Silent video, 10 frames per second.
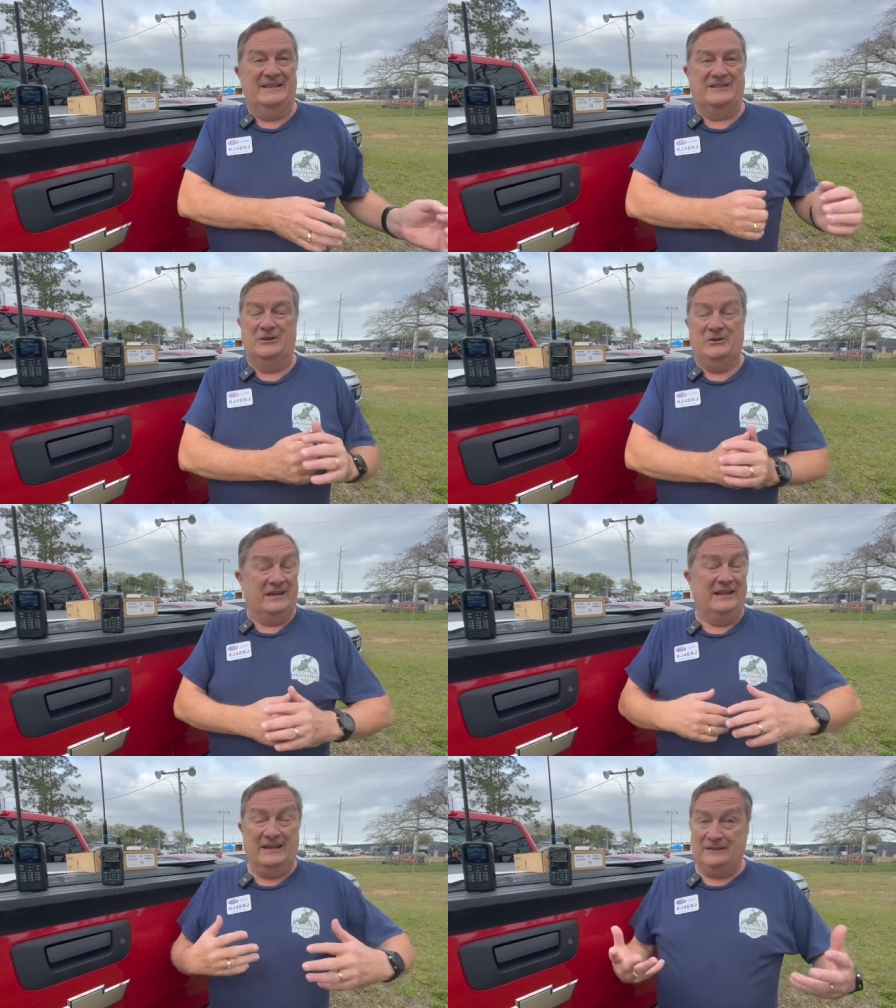So you
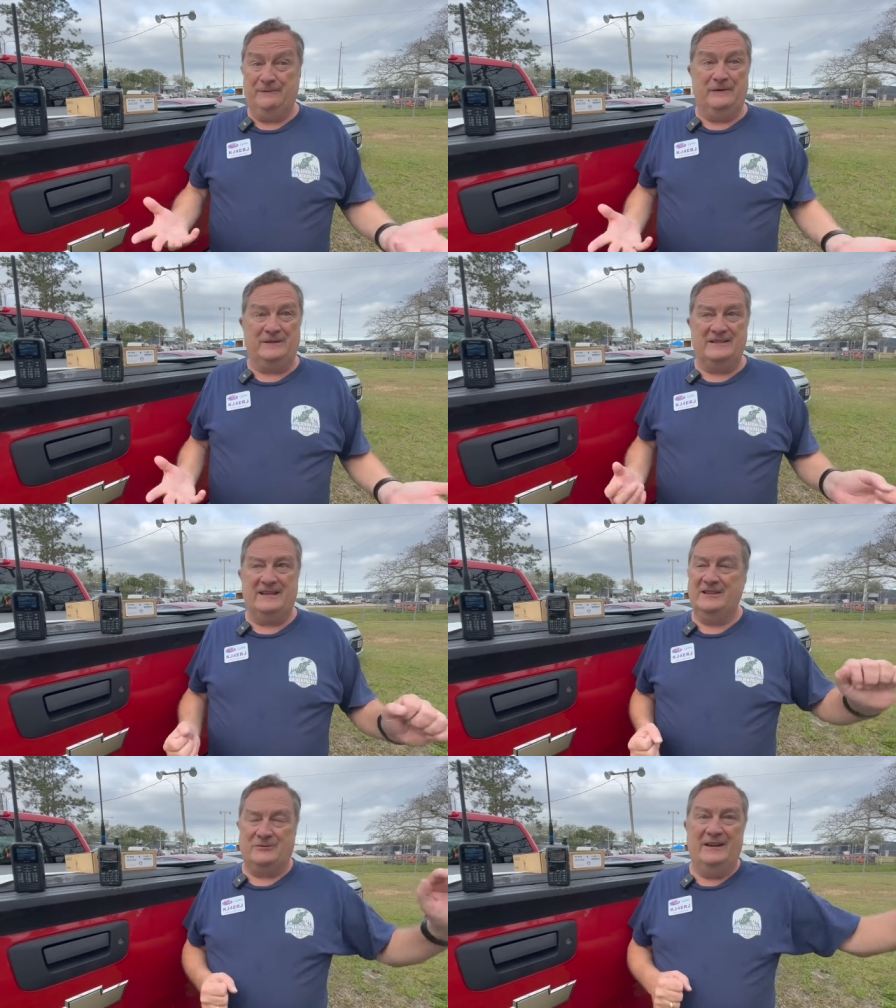can get the 50
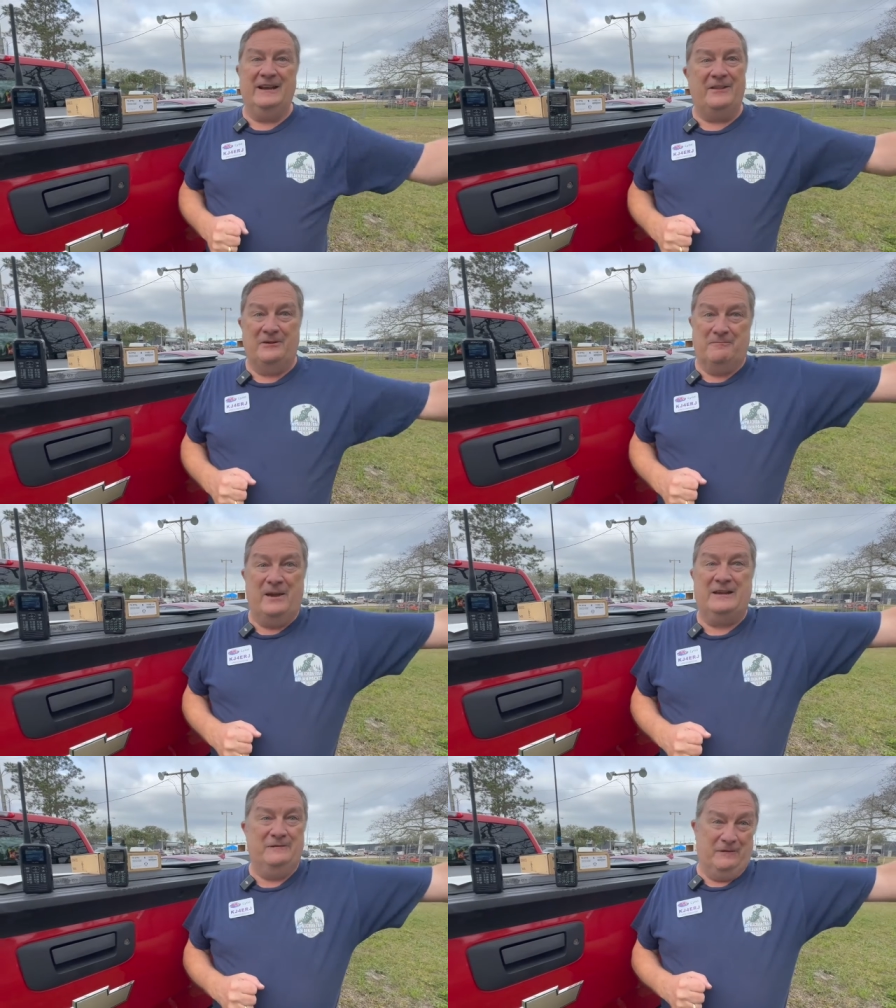states right now. They're
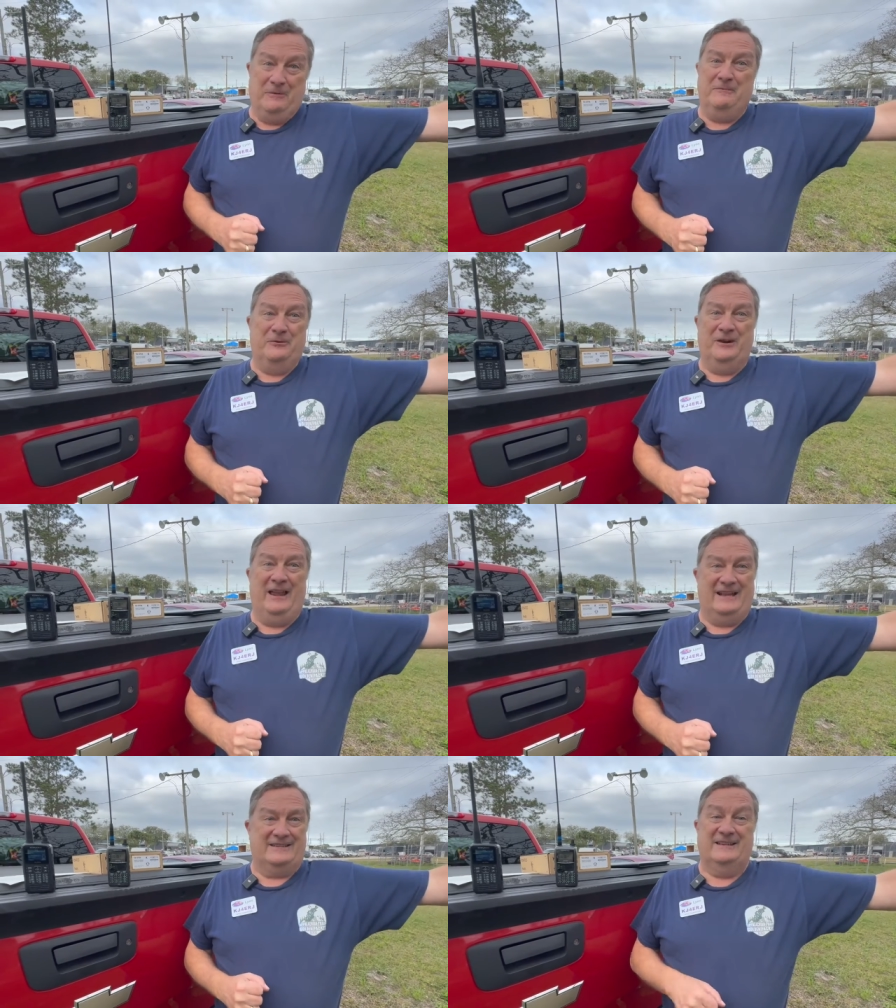begging for people in
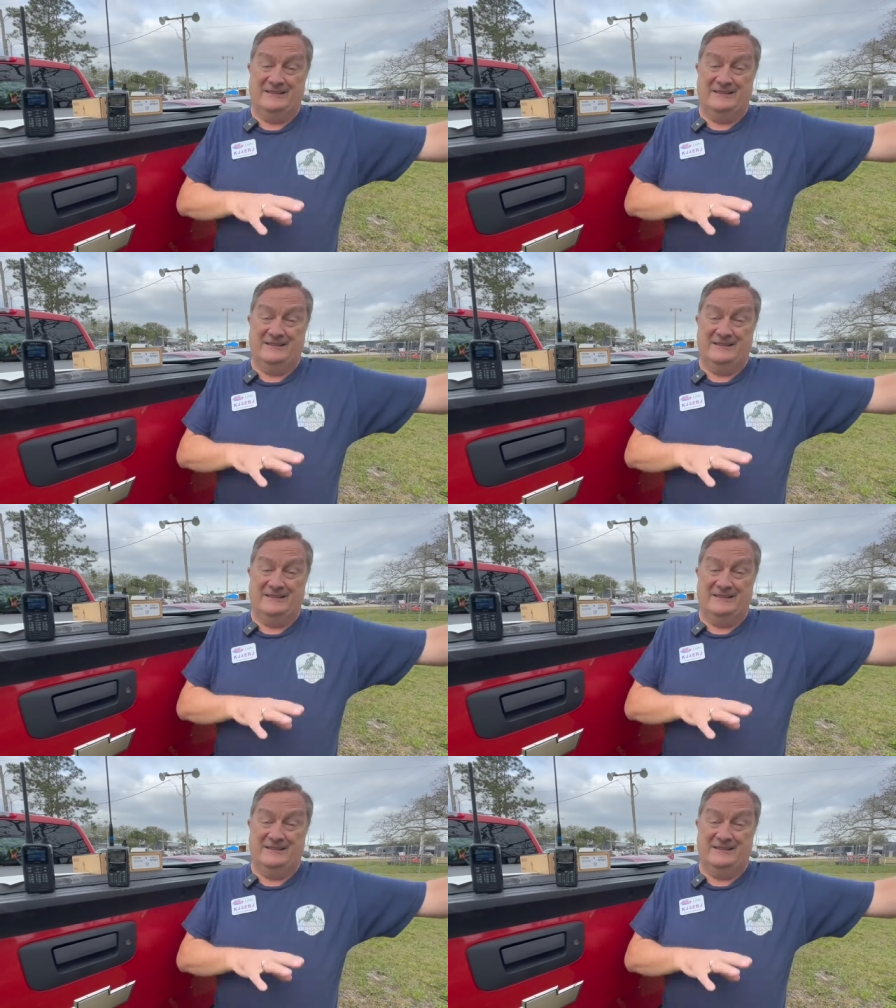Alaska.